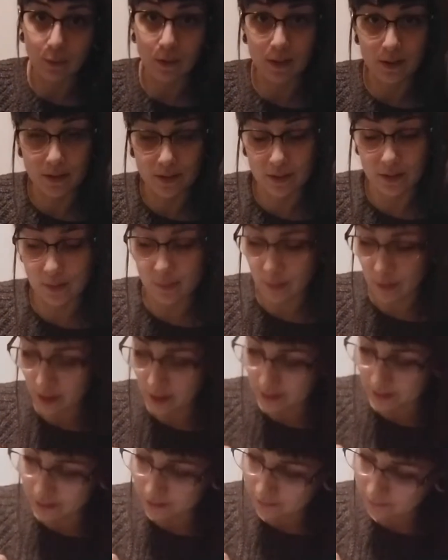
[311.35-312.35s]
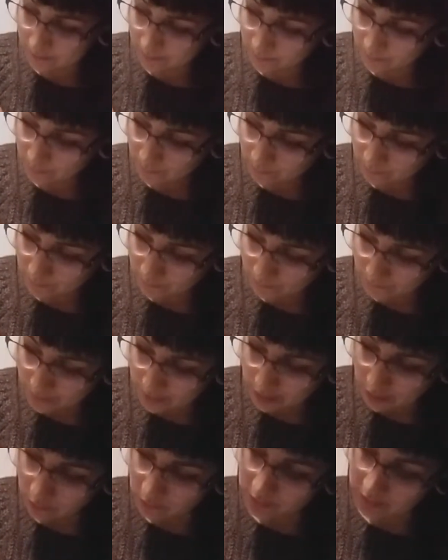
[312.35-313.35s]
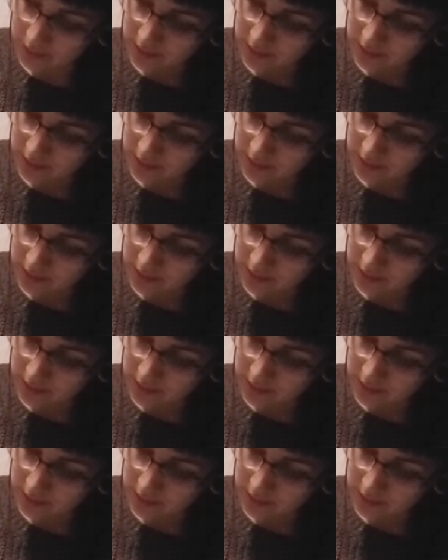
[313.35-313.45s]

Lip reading: went into the pot with the